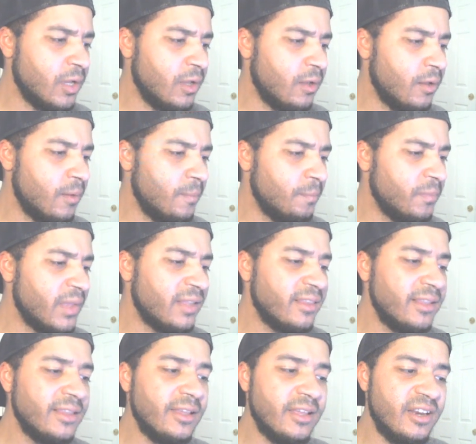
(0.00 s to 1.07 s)
I
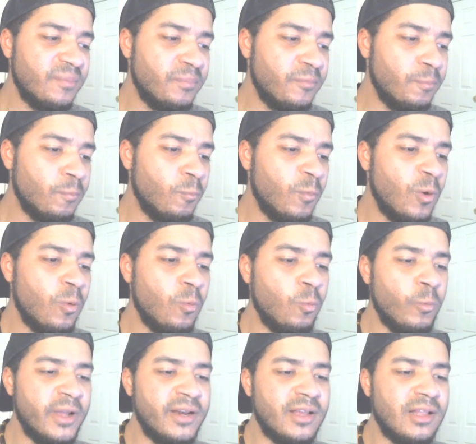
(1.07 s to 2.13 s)
think they could have
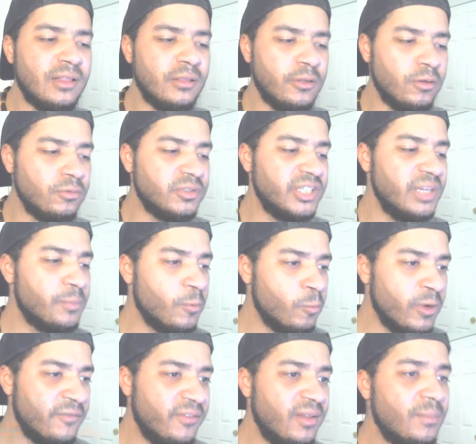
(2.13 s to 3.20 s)
went a little deeper
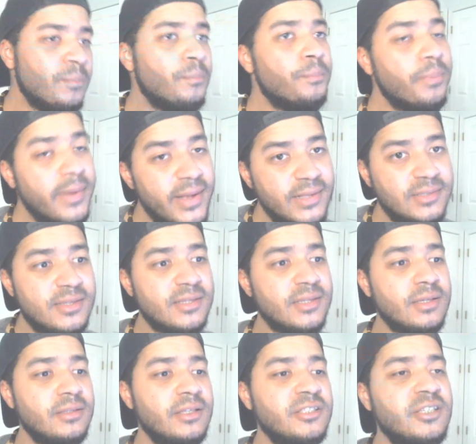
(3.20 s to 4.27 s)
with it, but
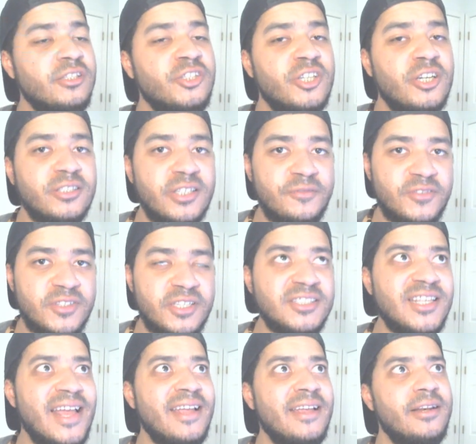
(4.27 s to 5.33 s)
the subjunctive tense,
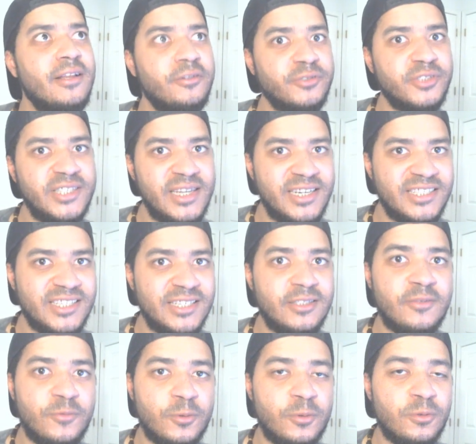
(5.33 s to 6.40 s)
I can understand it's a
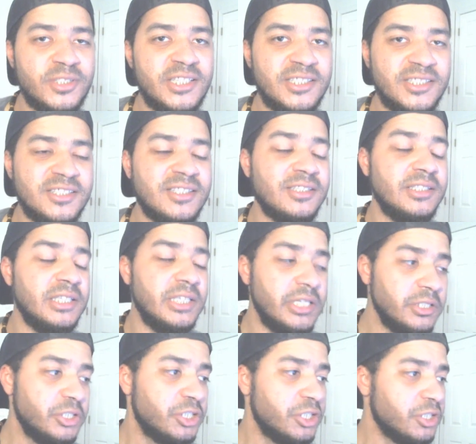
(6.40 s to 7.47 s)
difficult tense to
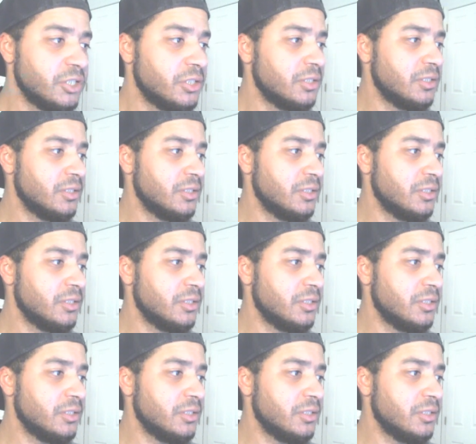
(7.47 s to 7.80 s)
teach.